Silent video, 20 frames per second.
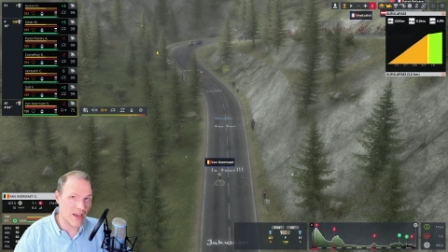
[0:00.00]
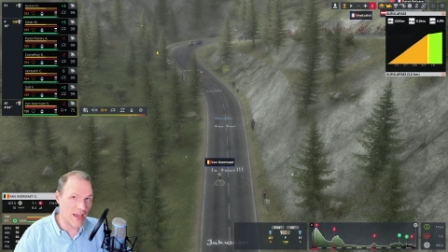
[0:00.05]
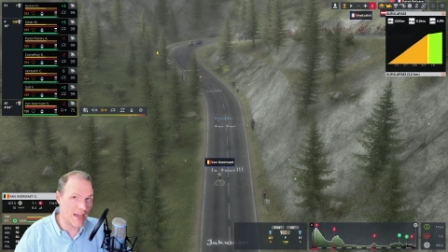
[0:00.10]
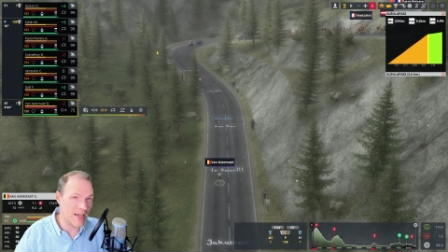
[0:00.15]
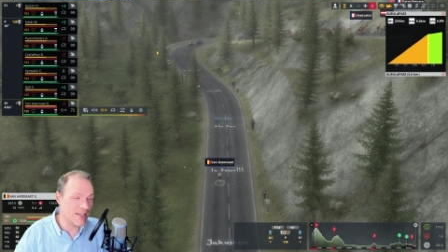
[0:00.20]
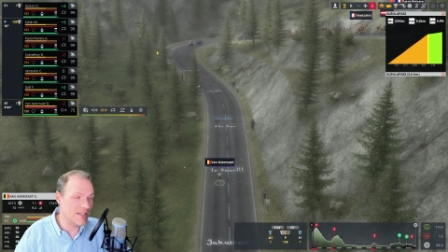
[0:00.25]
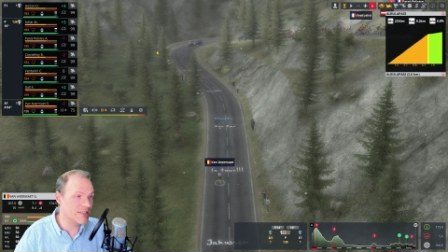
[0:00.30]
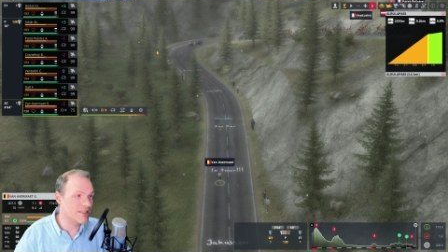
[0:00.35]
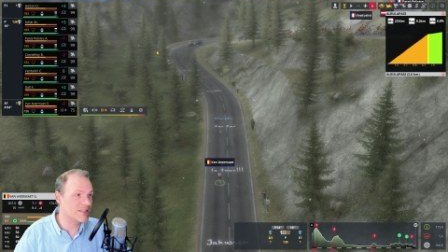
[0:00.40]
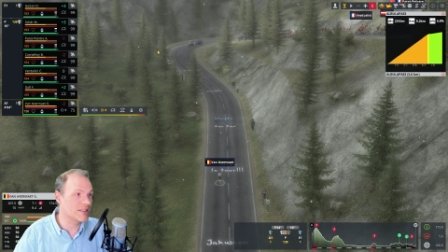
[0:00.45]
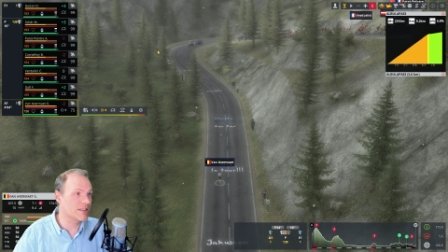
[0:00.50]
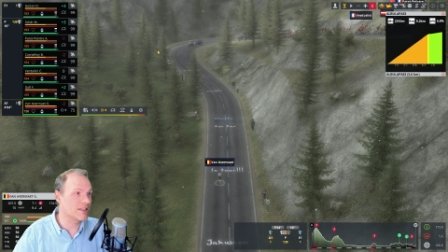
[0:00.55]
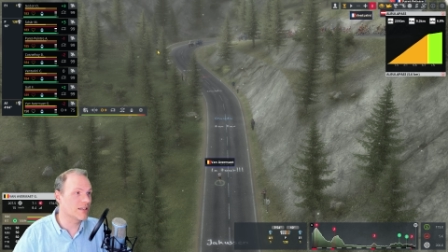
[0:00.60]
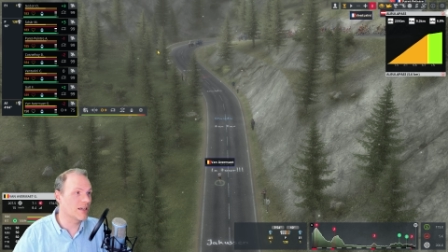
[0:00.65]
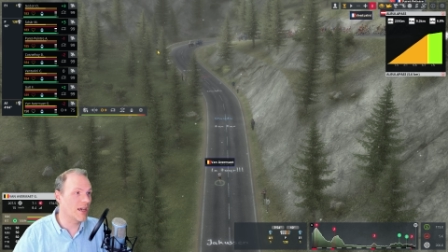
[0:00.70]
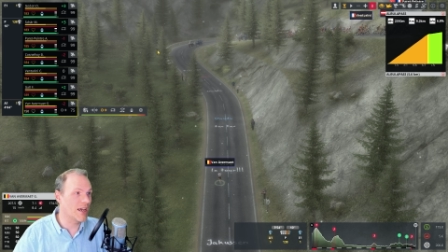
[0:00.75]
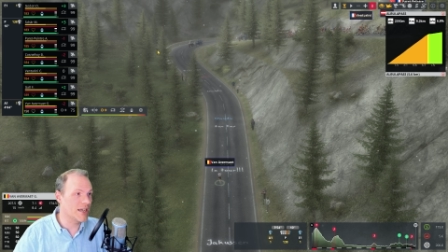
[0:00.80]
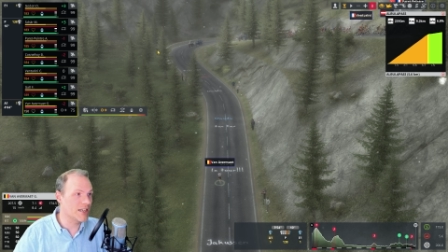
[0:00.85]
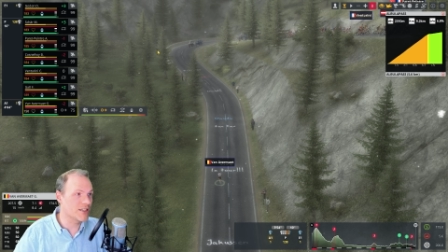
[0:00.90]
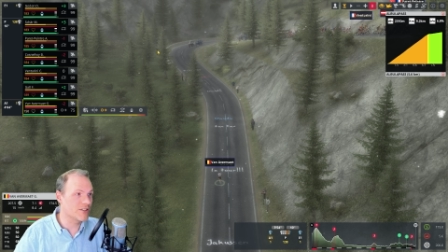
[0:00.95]

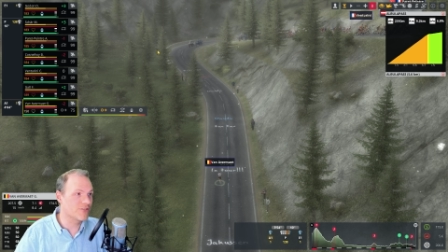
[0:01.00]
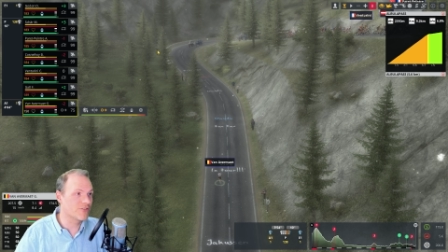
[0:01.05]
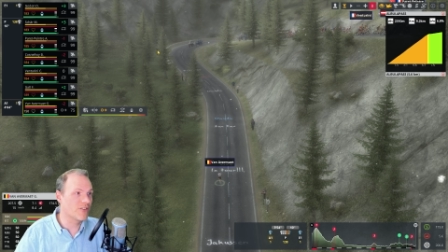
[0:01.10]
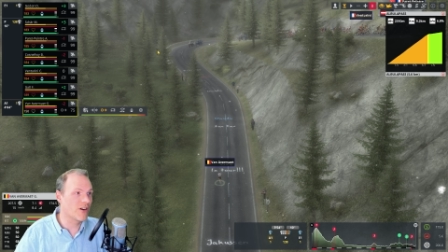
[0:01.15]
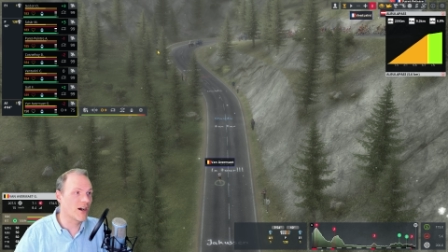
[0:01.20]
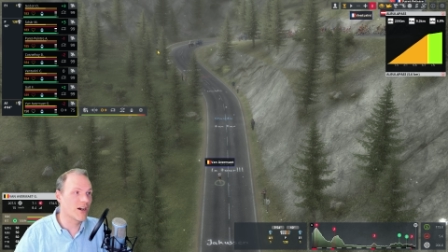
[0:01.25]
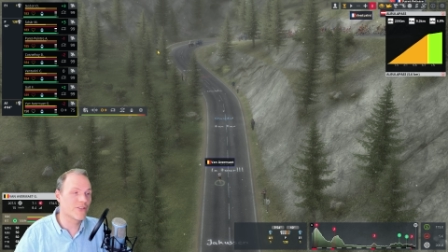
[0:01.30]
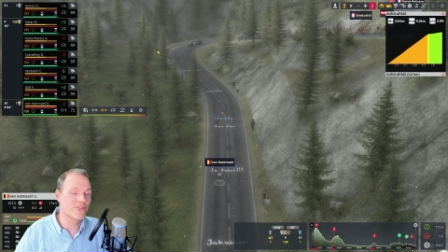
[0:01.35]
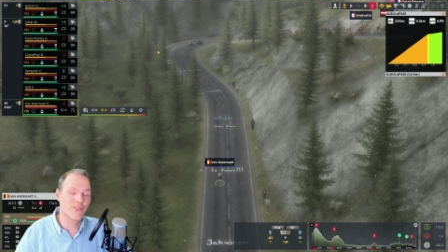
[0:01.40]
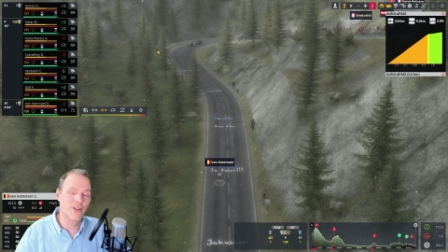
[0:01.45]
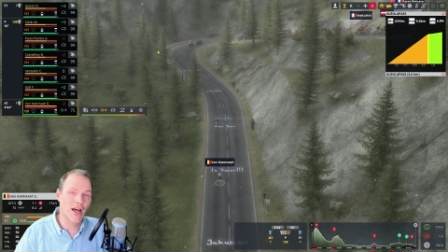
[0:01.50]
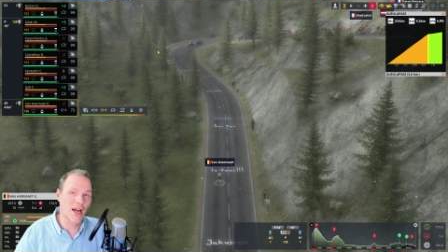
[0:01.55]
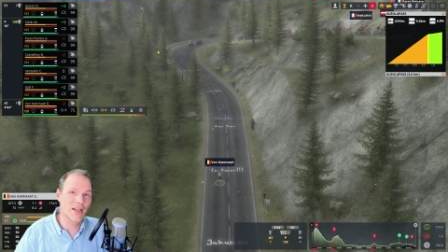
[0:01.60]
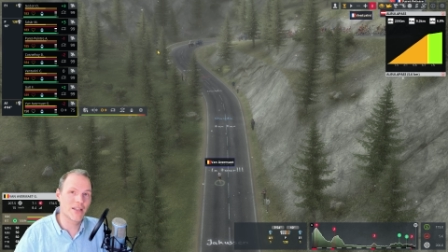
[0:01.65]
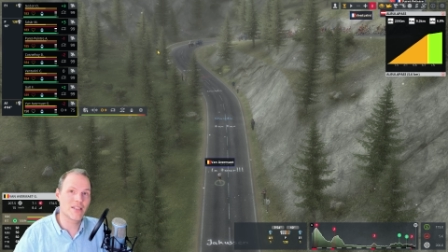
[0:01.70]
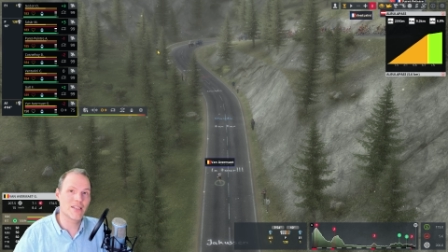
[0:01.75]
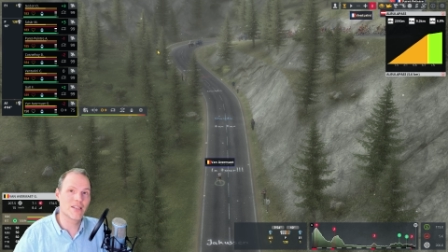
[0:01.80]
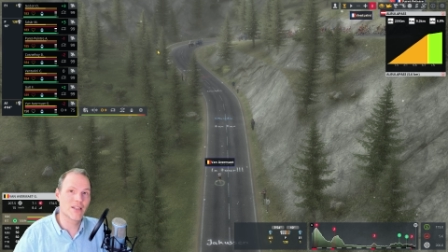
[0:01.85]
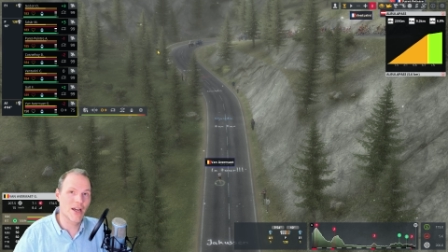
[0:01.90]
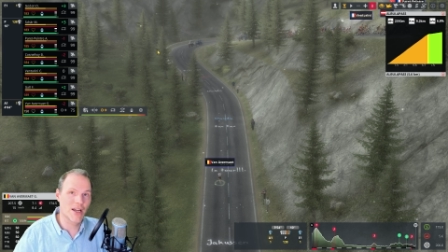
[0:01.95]
80, 85,
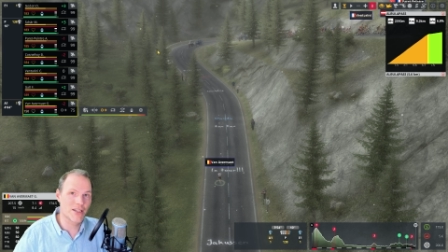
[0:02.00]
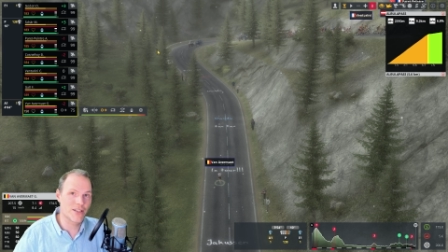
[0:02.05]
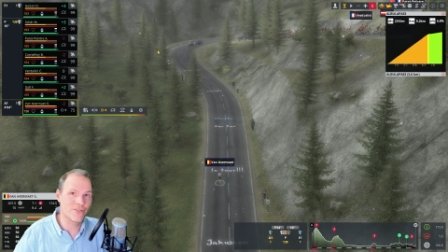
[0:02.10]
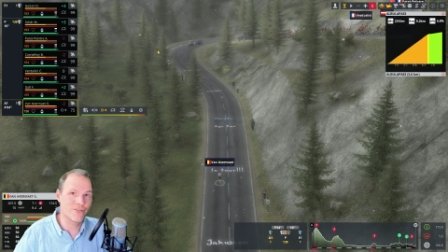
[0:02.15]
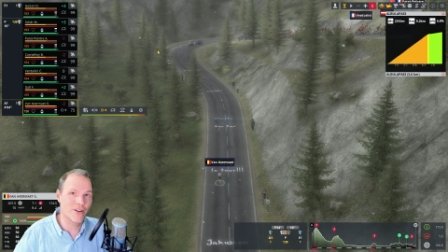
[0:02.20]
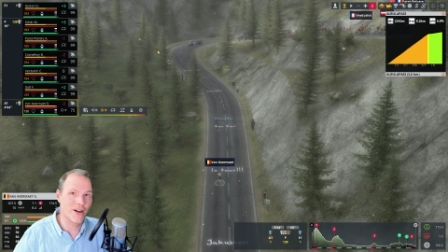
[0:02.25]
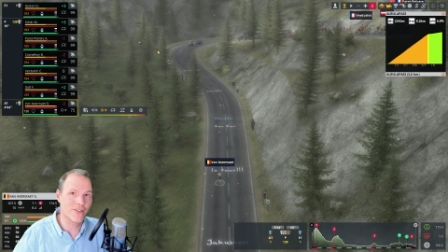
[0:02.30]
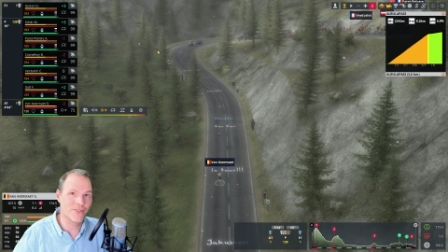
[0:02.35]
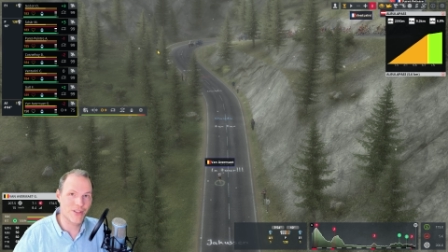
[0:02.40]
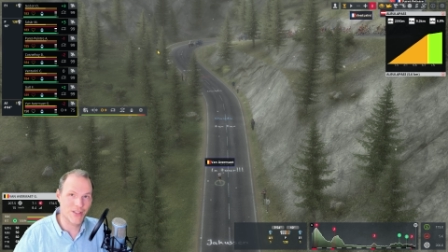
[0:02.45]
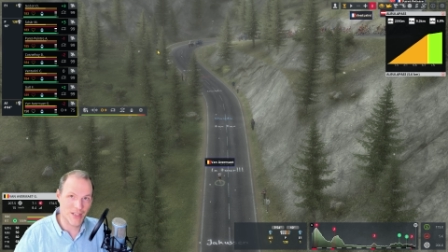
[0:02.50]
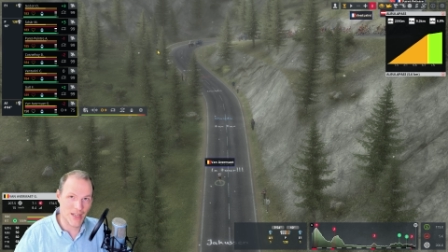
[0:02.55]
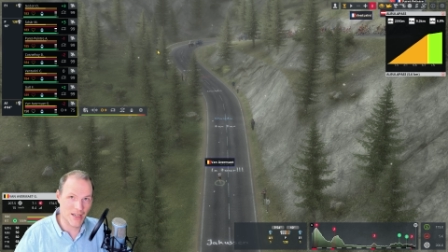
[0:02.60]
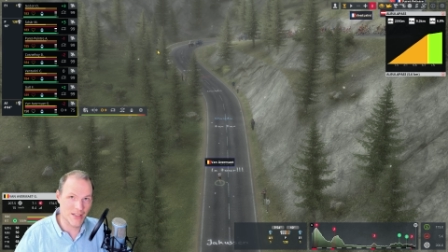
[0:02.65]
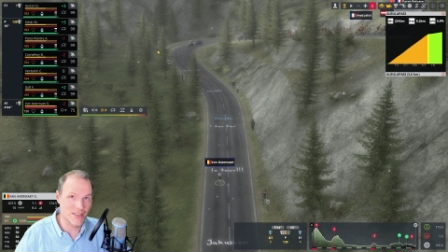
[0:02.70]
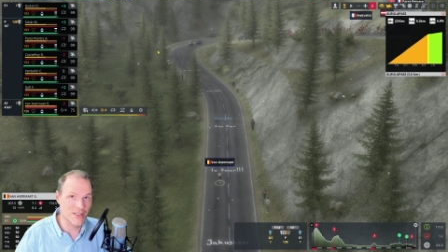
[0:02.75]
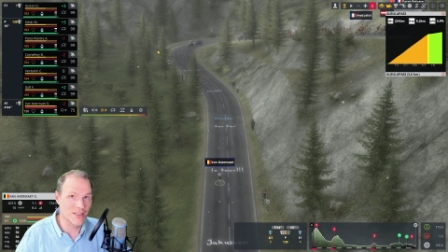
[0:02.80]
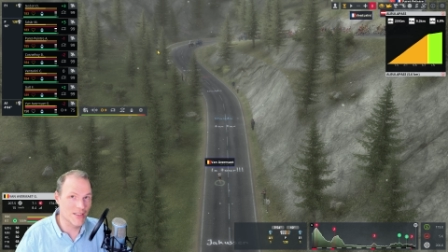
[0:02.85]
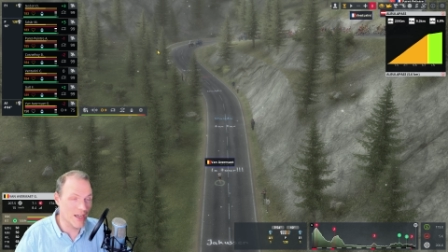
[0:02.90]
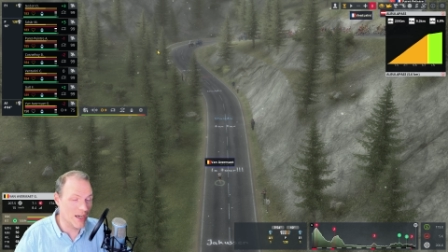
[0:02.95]
90, 95 and
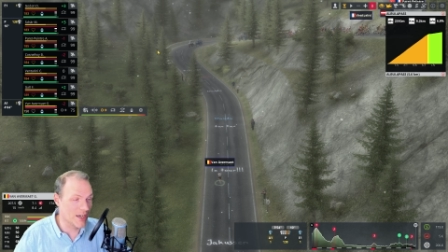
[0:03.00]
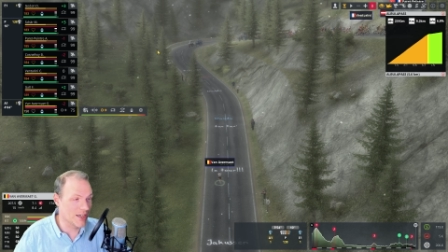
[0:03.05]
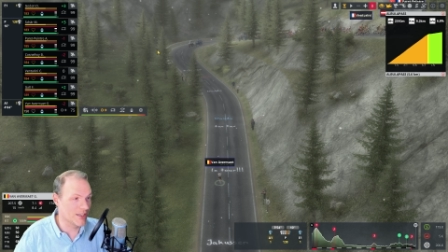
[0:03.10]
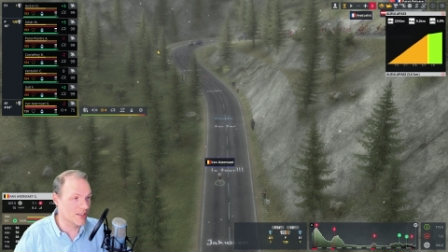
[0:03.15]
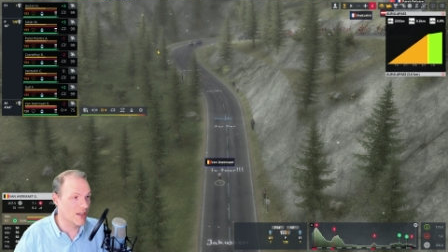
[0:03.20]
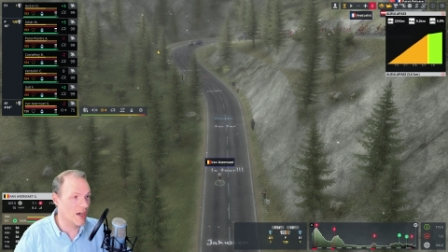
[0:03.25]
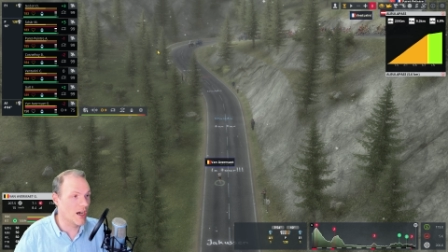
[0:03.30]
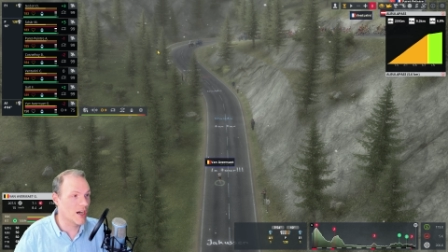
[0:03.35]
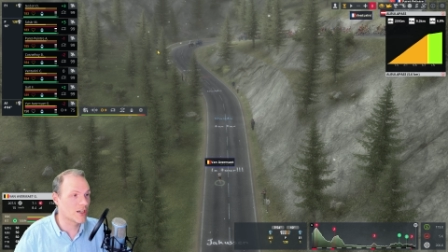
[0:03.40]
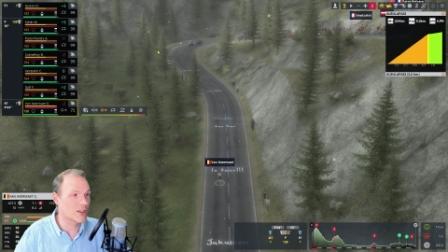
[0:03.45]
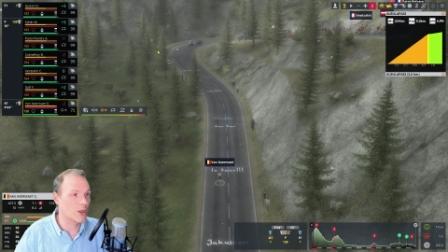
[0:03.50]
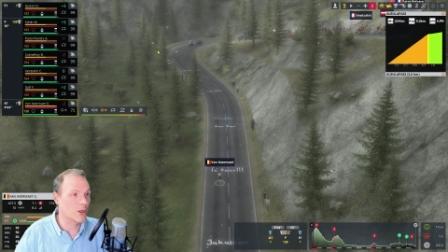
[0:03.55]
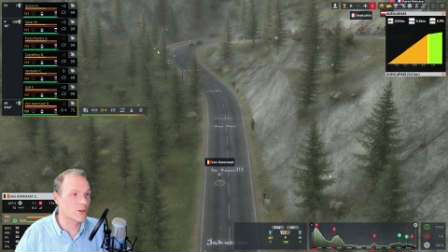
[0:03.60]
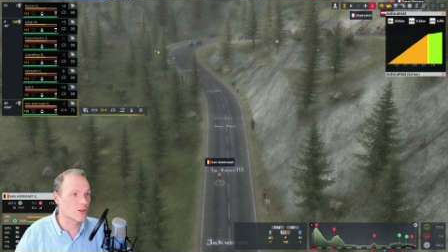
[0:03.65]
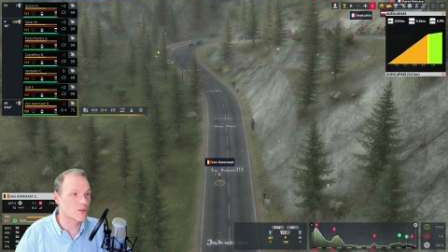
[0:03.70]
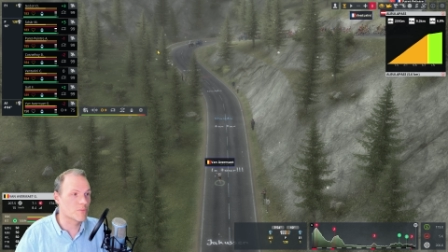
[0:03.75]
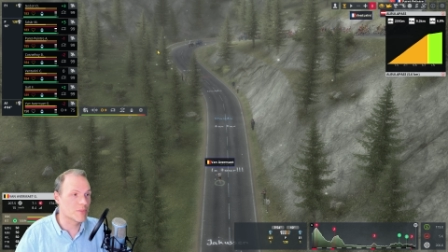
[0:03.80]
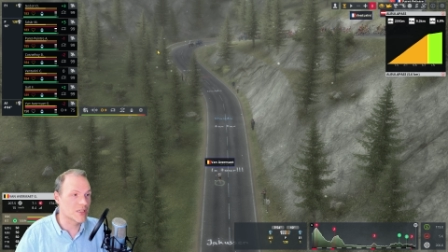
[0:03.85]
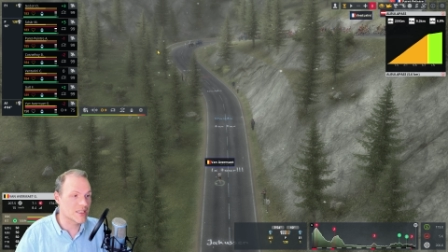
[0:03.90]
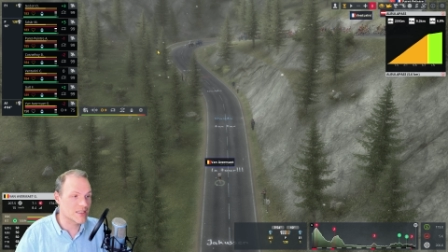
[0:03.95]
99 are
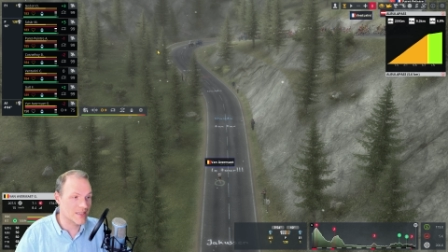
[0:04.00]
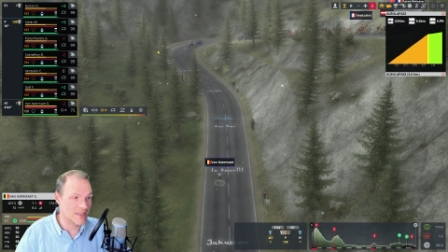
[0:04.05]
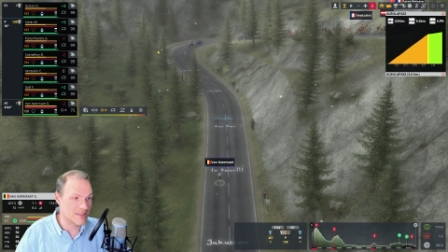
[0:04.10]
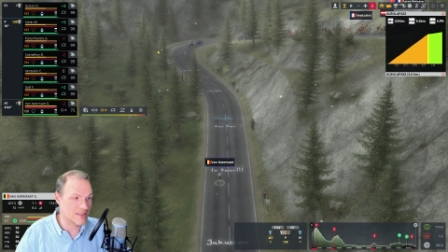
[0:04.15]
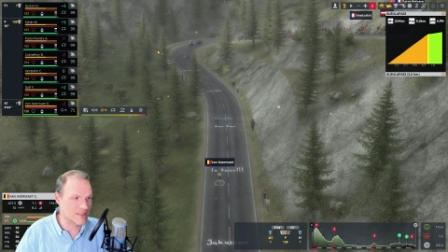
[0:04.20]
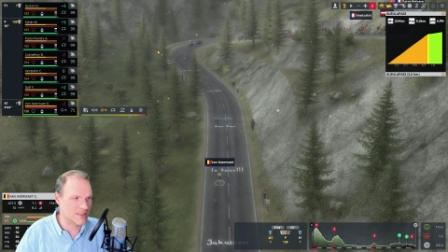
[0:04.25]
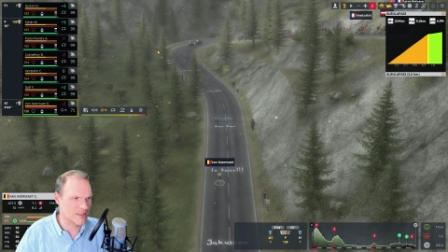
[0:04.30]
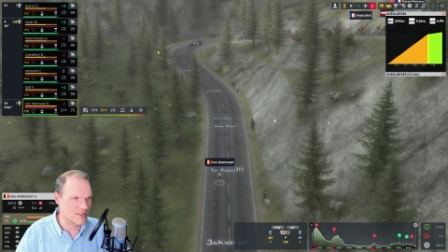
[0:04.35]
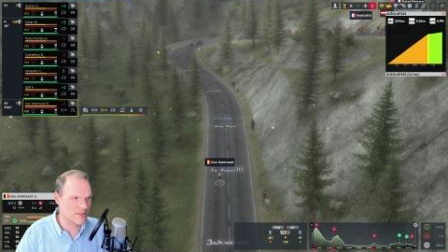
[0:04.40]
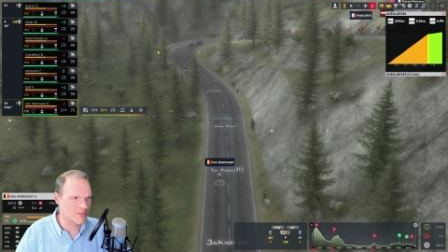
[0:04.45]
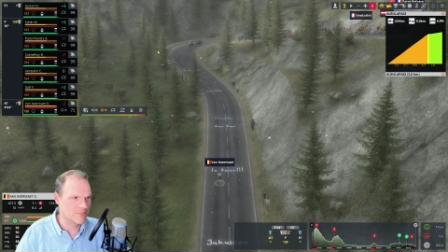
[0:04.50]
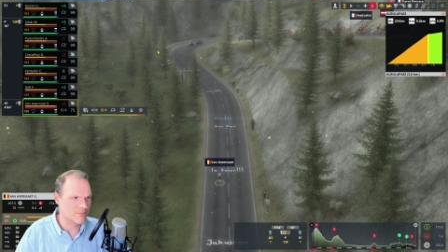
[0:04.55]
going to be tested.